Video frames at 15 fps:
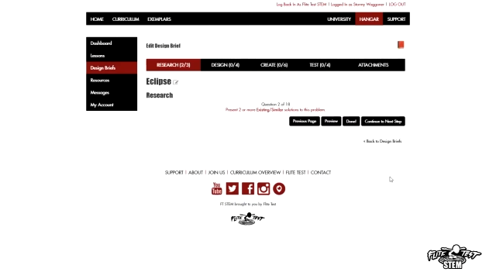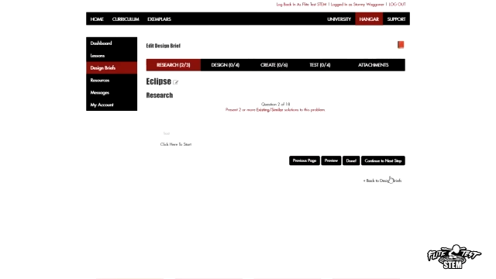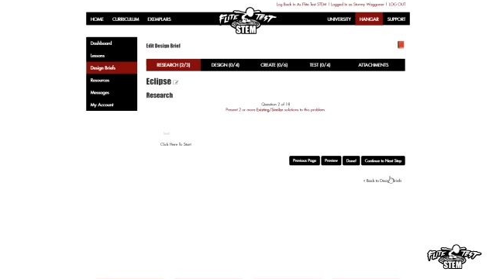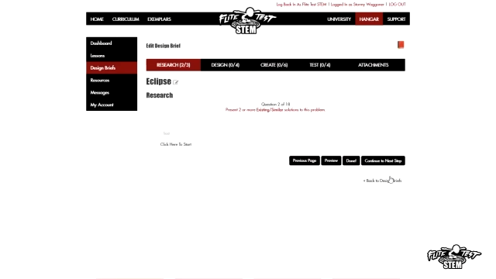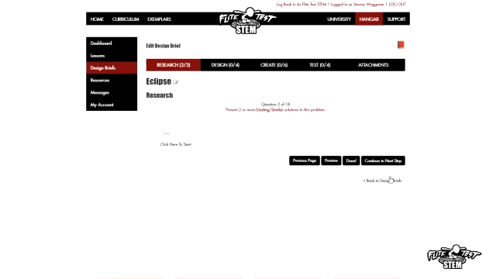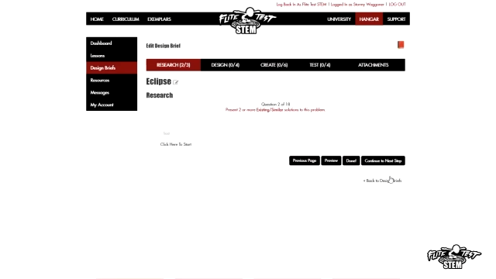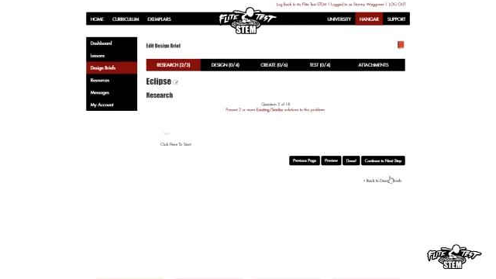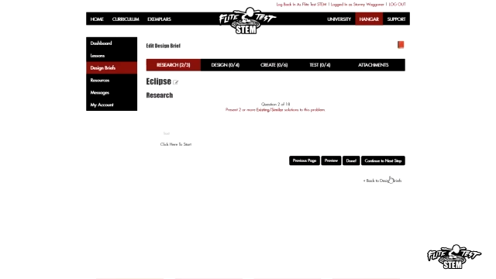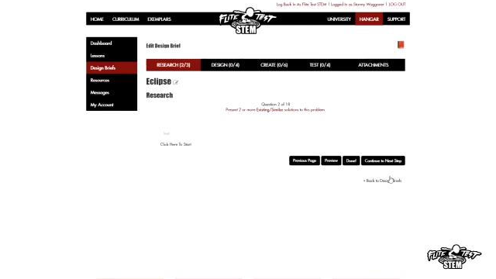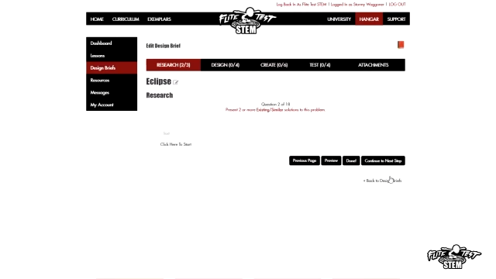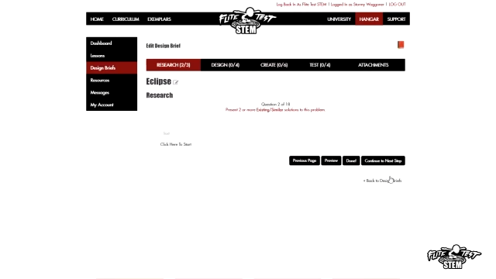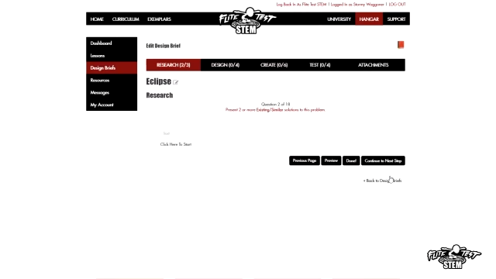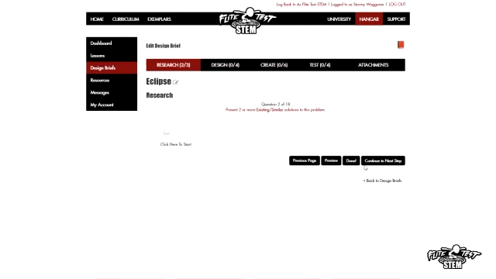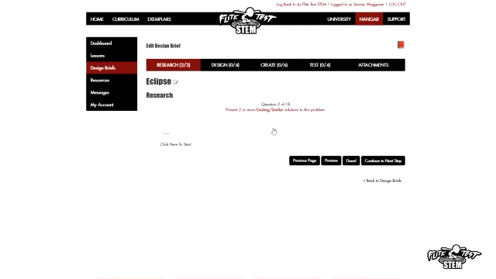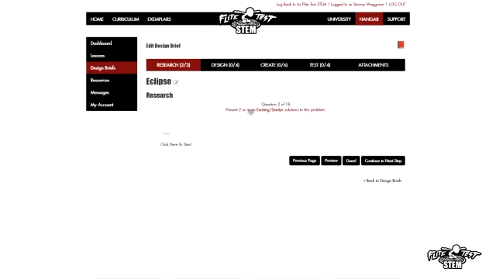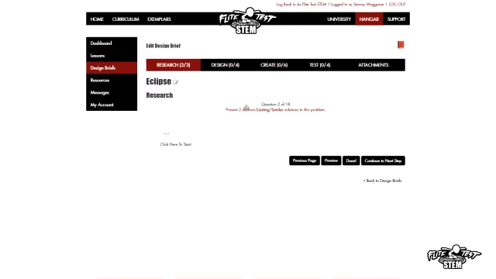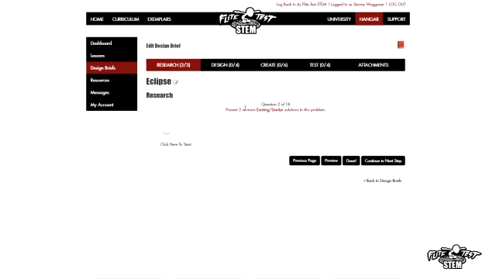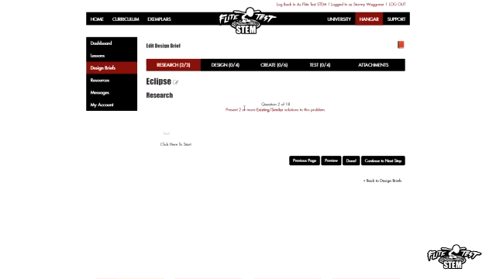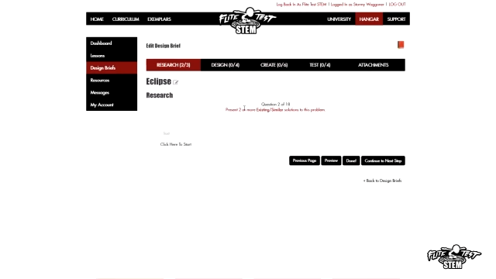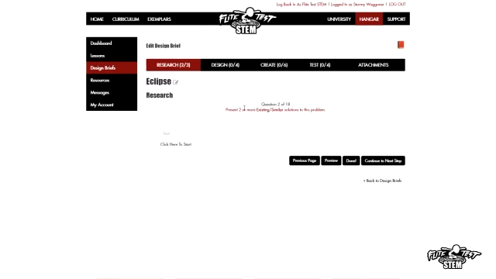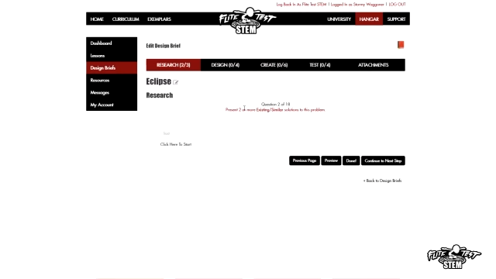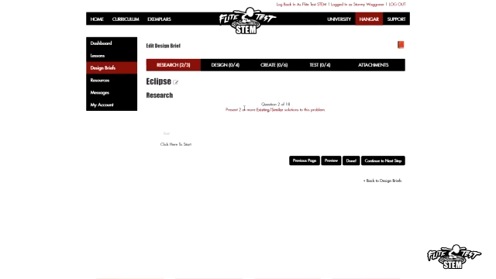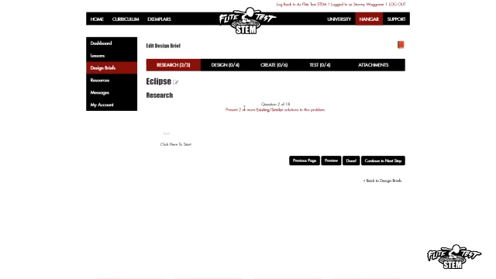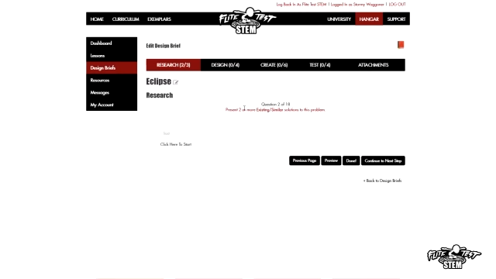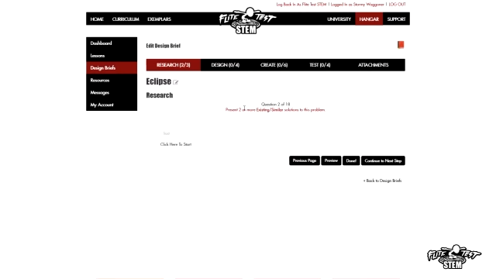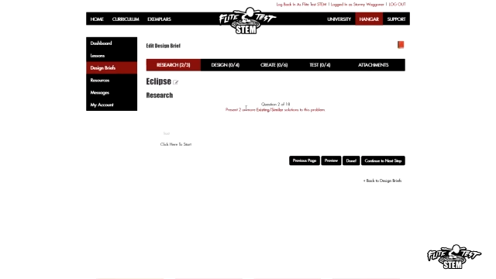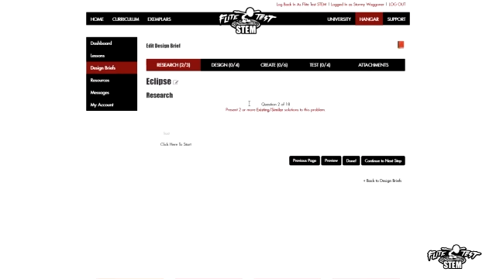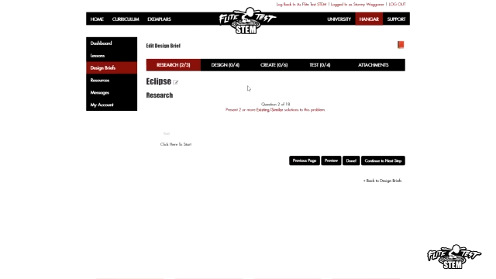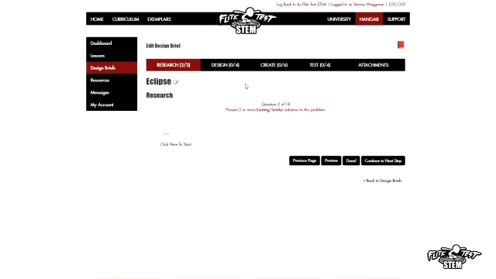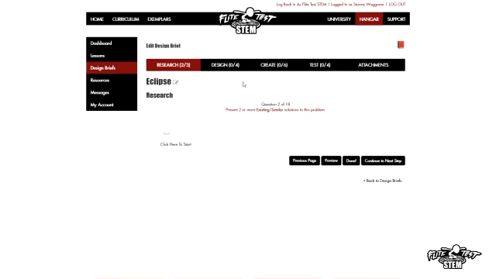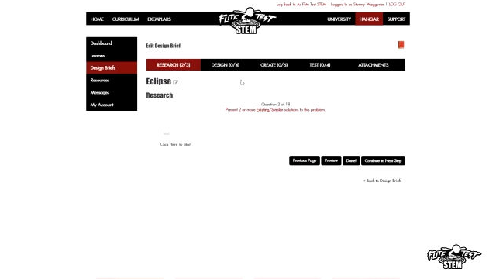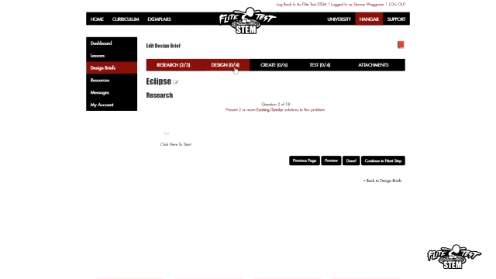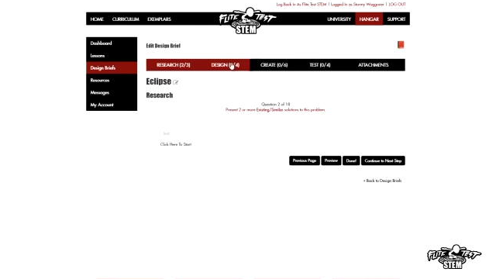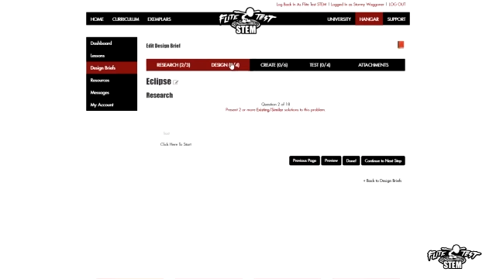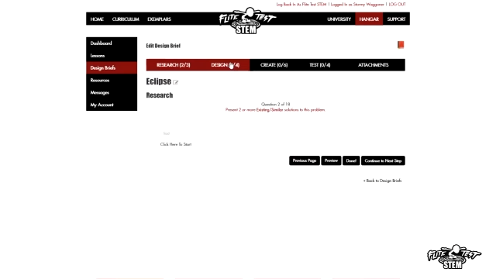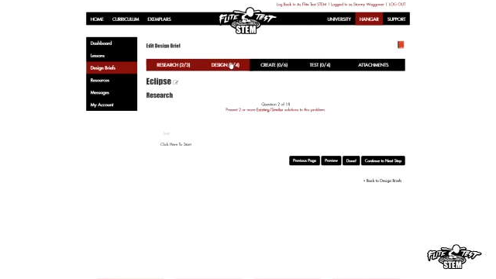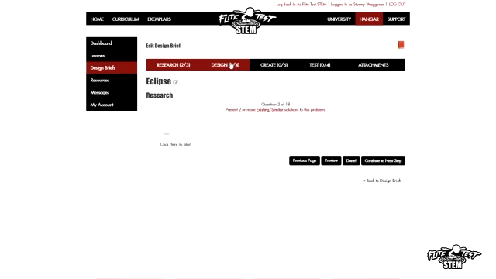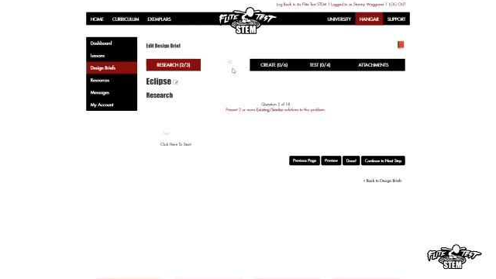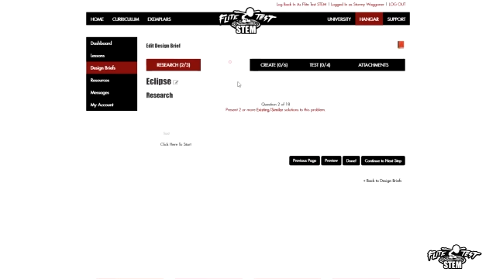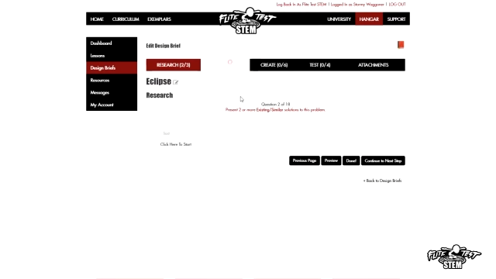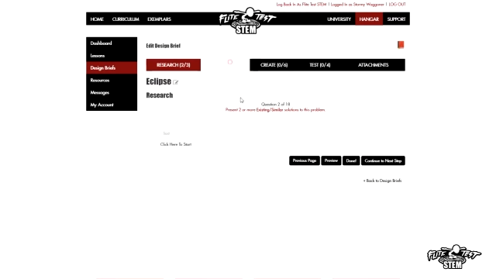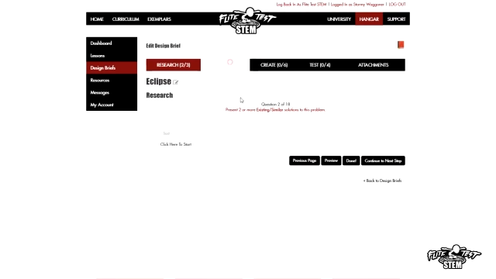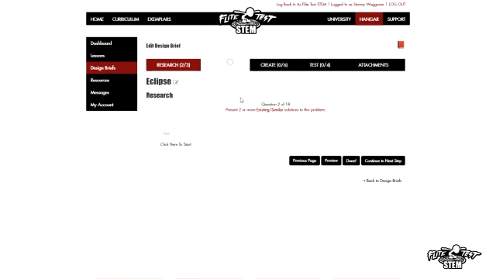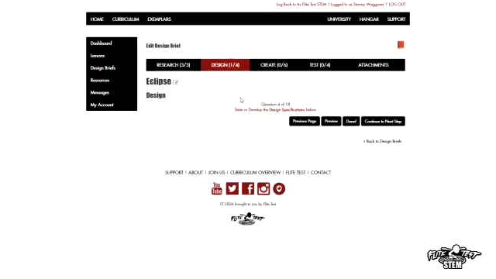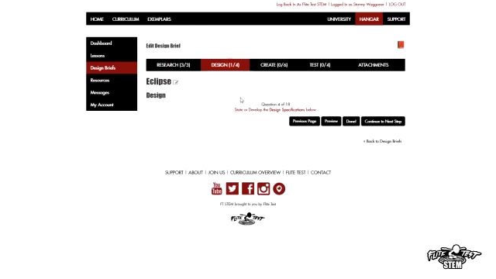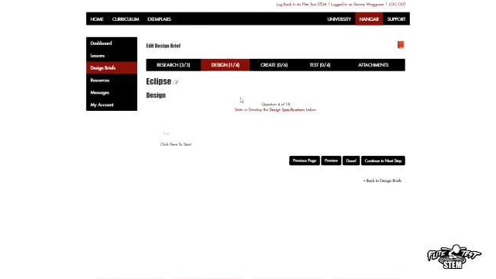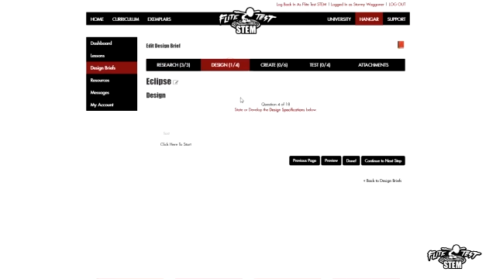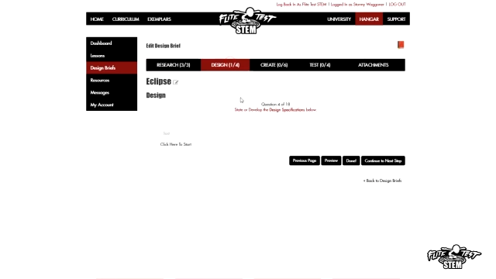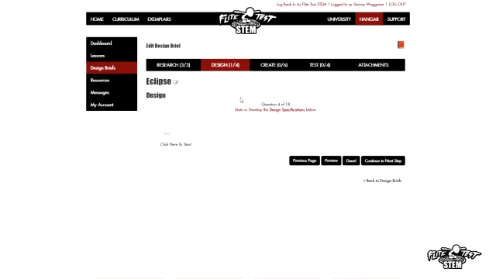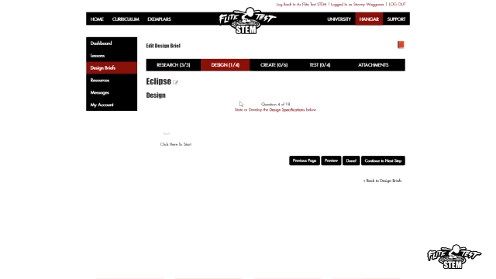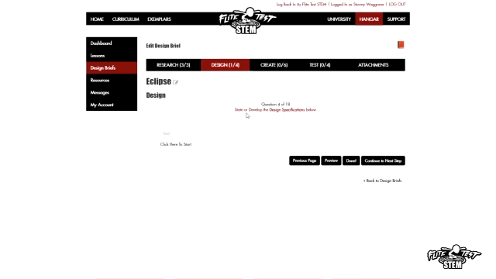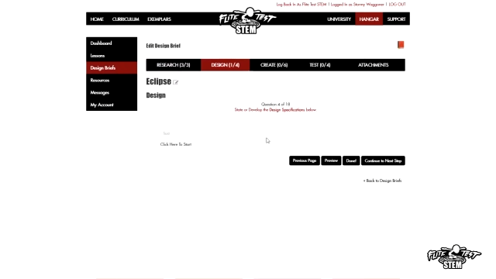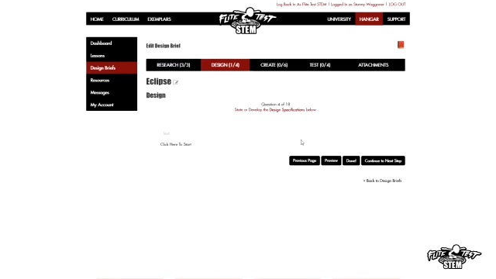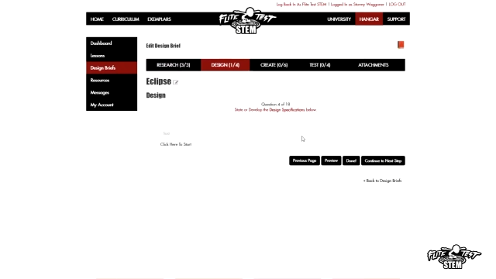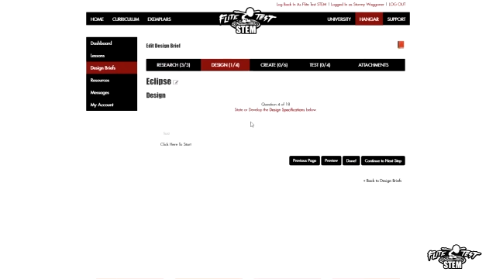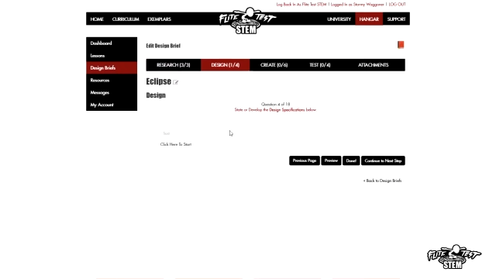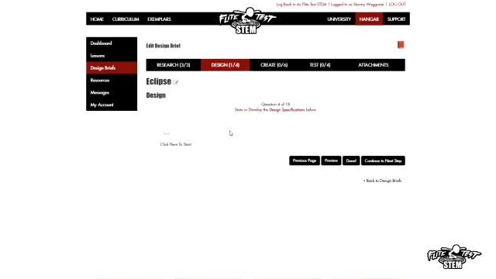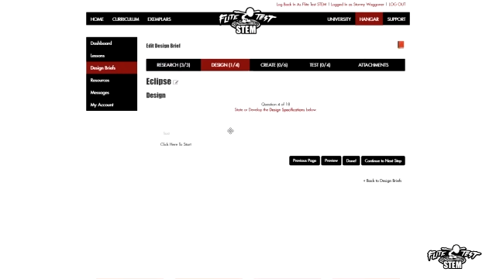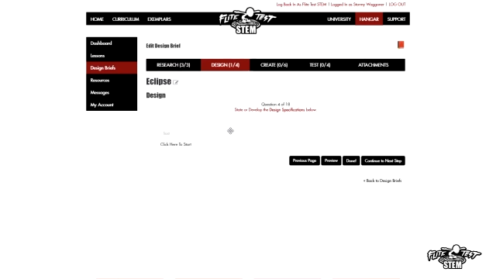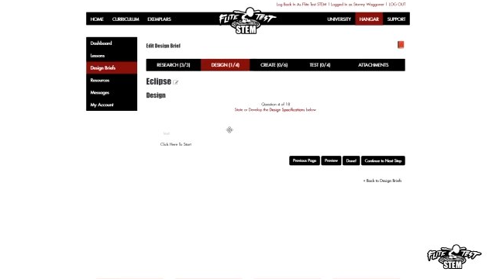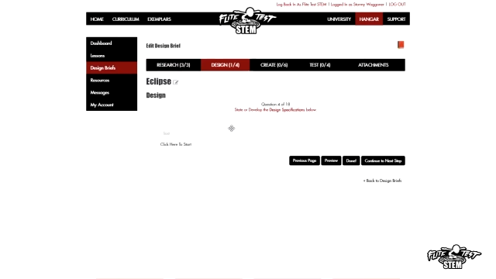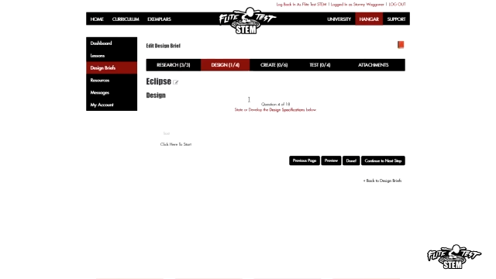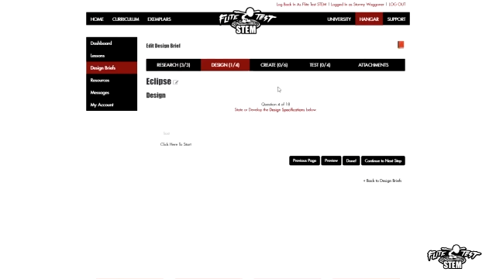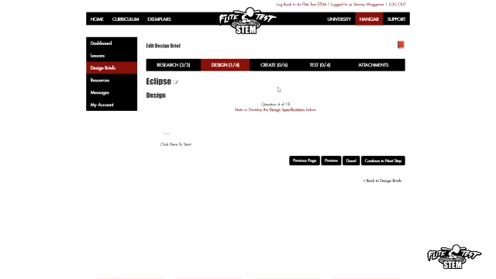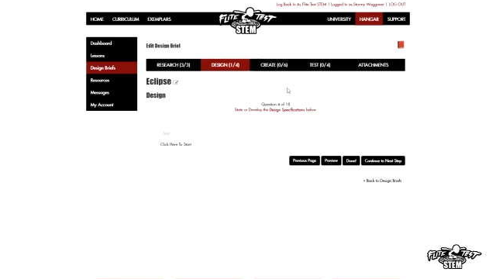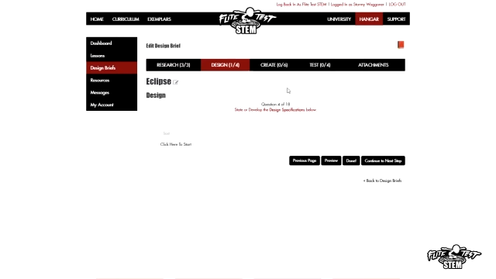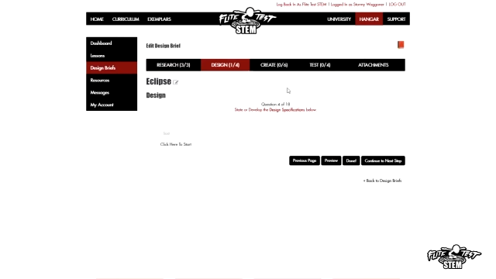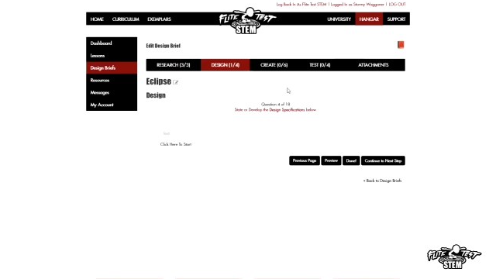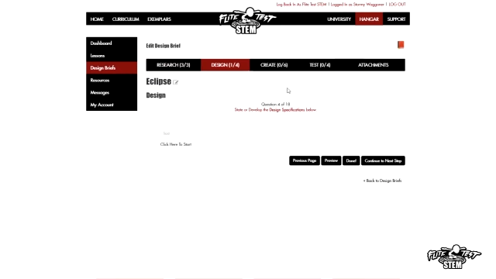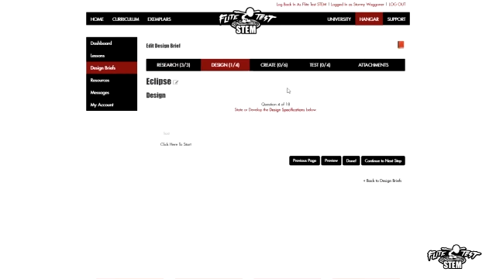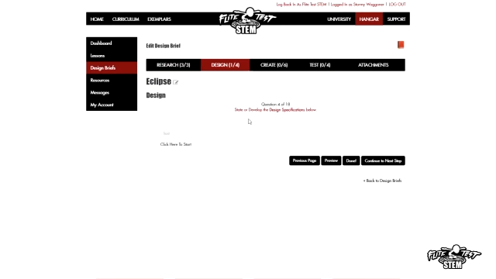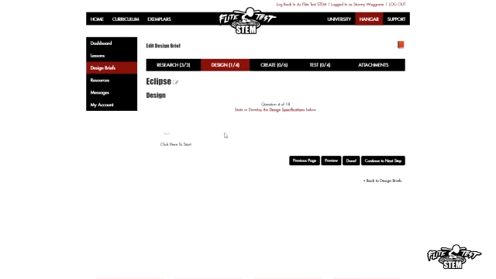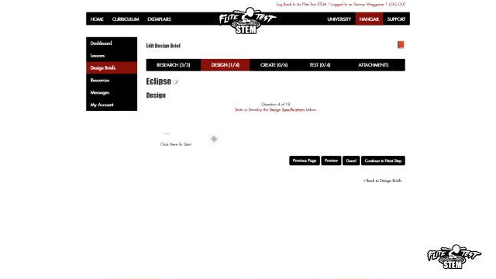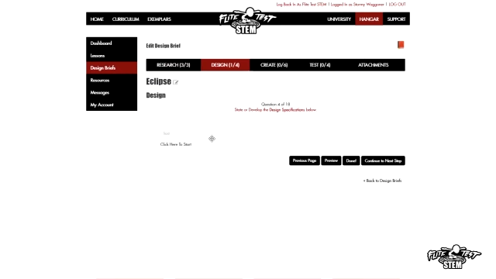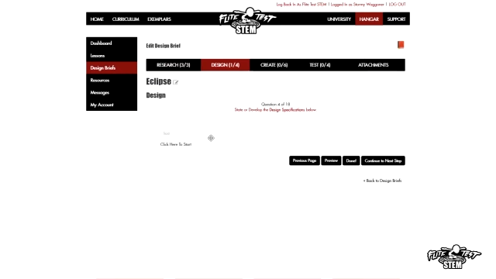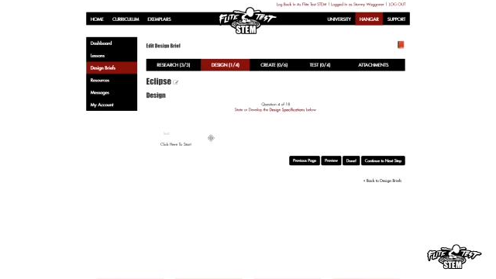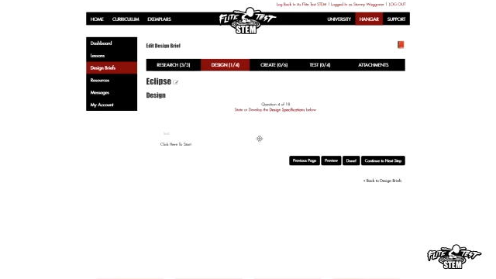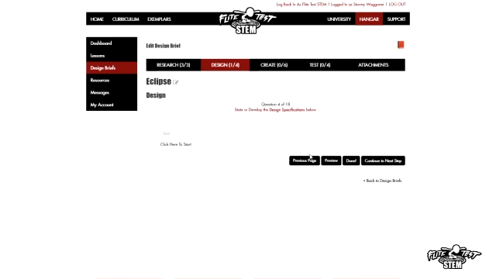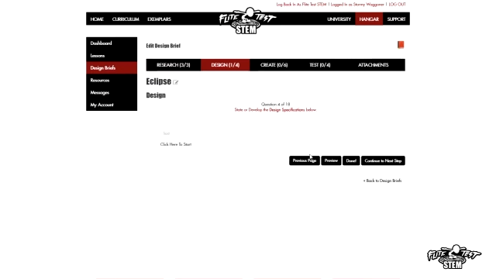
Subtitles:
[unreadable: no face in view]